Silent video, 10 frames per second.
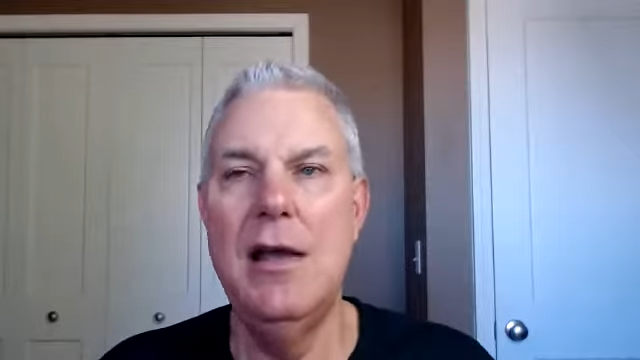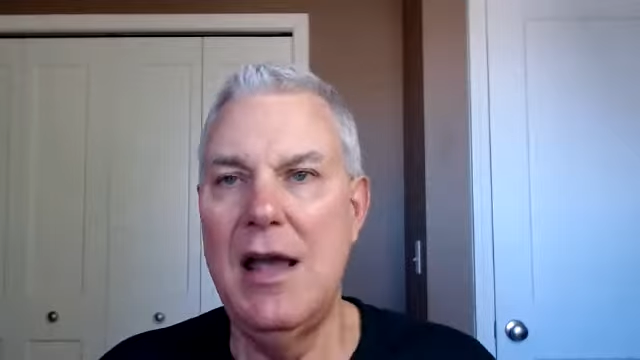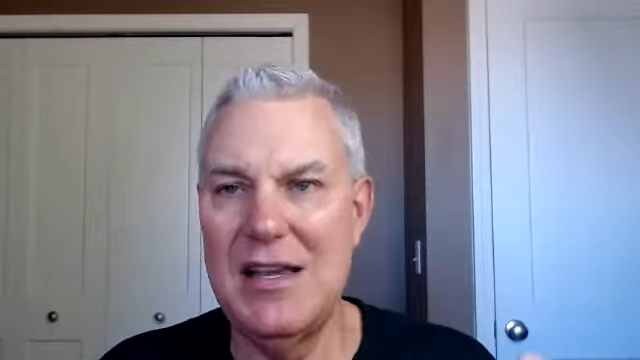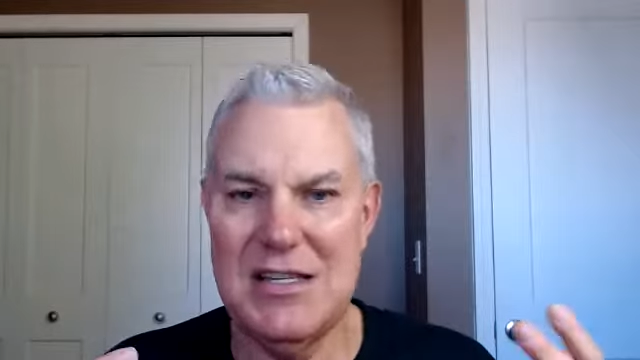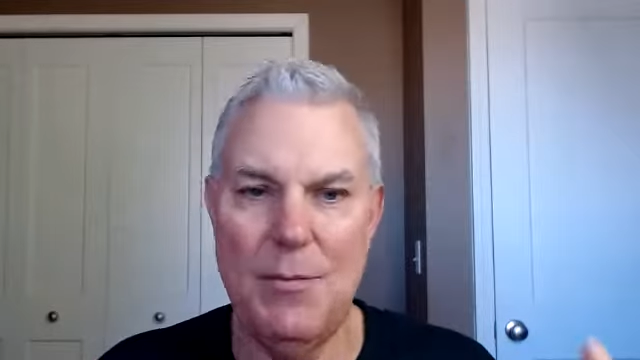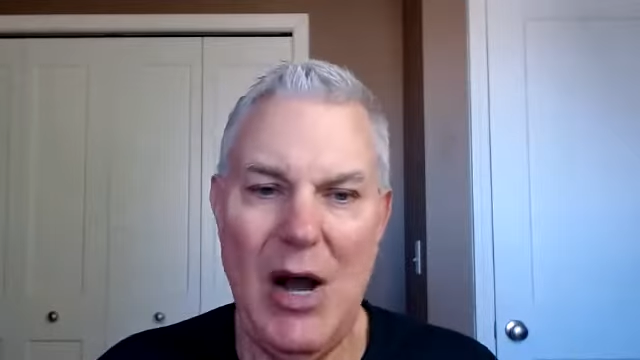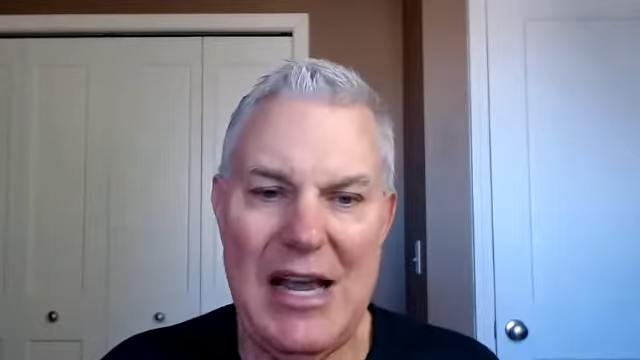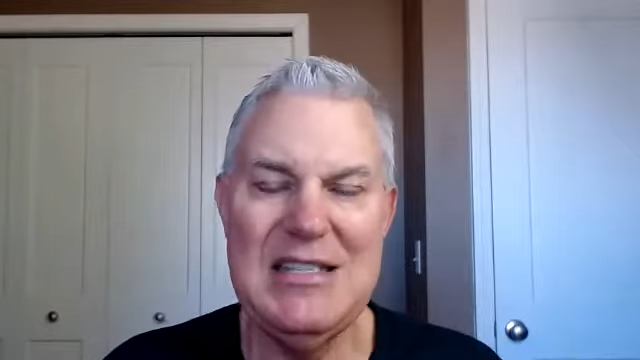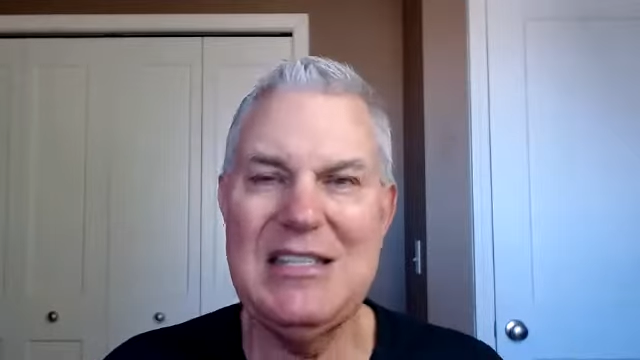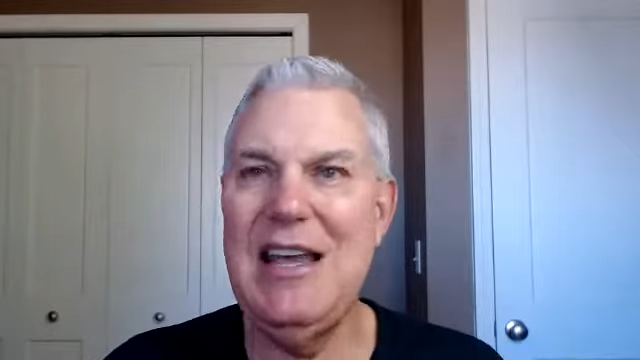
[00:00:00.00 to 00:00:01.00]
as a
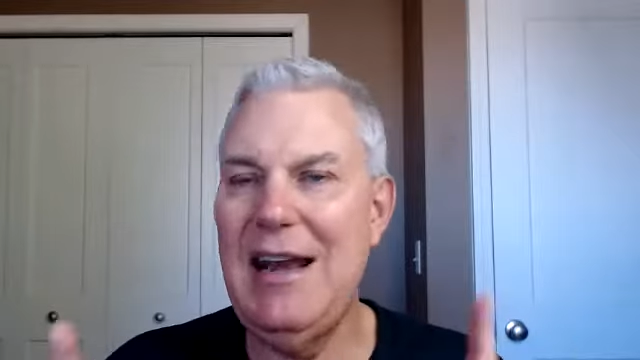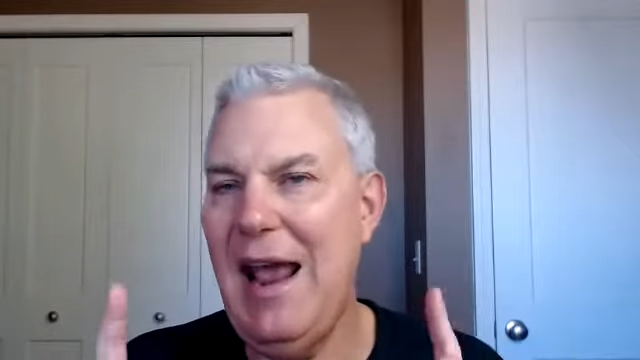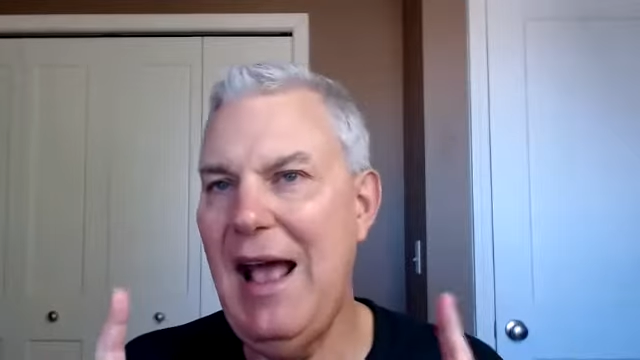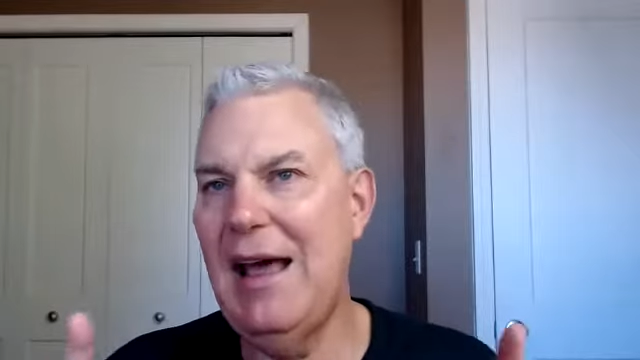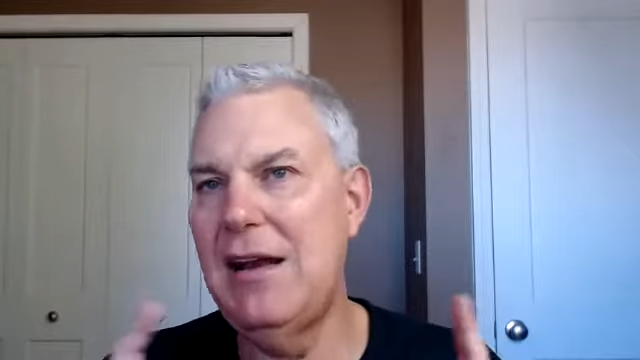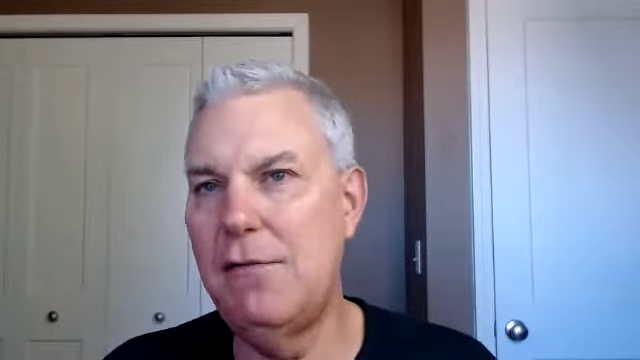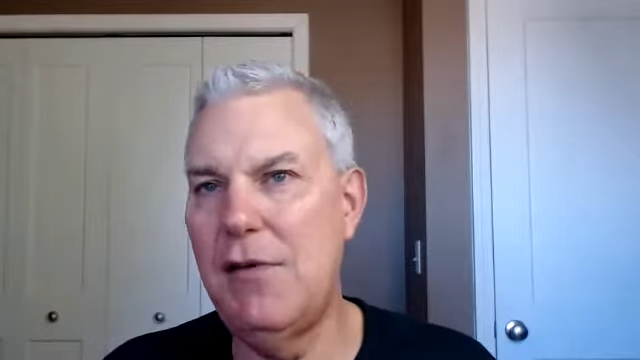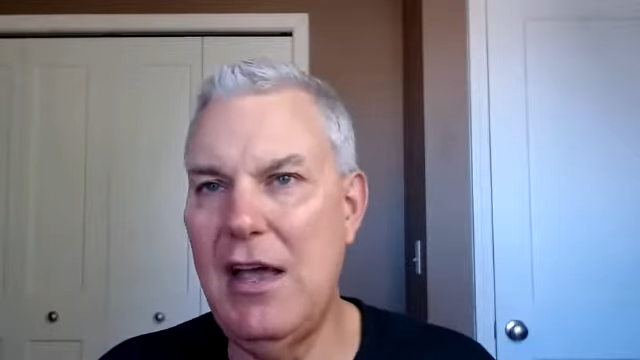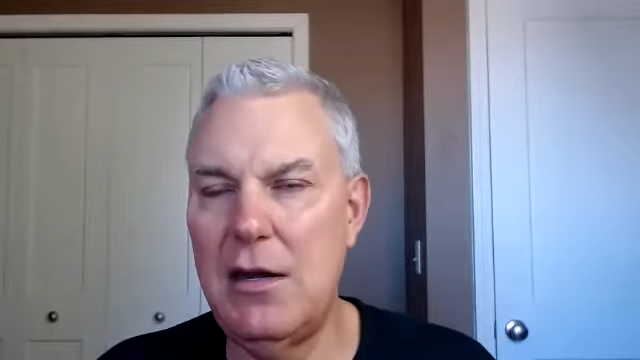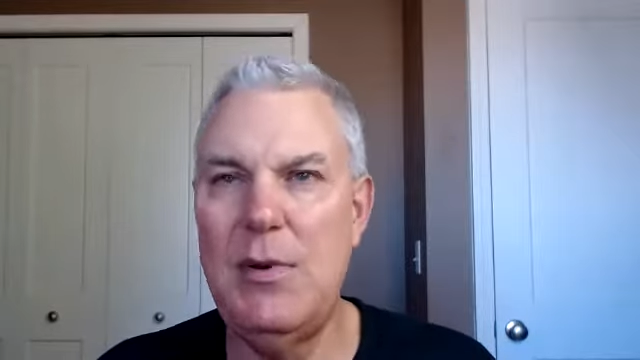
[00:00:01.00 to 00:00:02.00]
mindset, adding
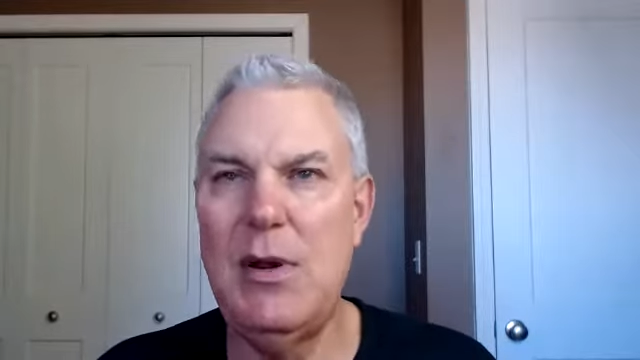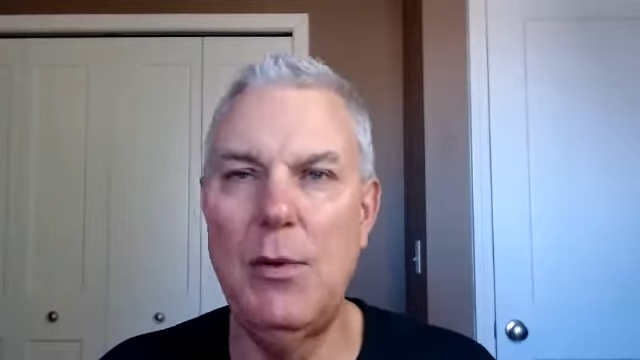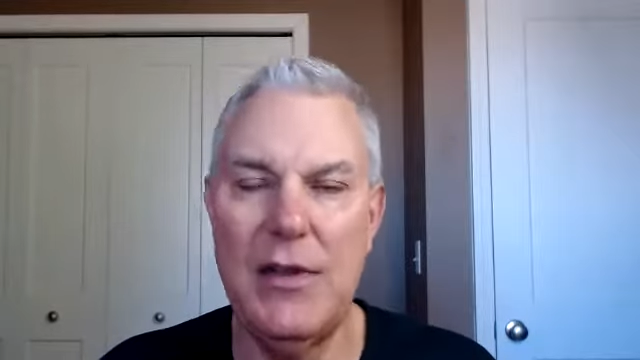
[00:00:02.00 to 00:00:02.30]
value to people.